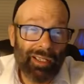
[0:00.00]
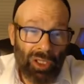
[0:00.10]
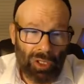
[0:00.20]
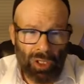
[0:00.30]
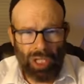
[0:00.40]

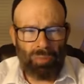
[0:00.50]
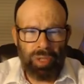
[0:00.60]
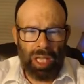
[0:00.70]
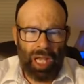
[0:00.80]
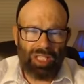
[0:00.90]
he said, it's
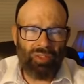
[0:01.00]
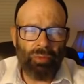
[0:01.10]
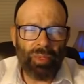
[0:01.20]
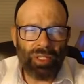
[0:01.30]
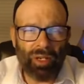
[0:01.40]

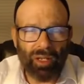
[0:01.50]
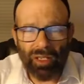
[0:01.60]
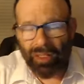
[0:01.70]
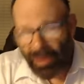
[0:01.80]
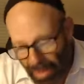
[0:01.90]
blasphemy talk.
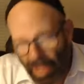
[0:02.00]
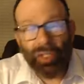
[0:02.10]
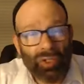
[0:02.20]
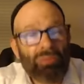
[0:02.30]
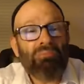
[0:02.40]
That is,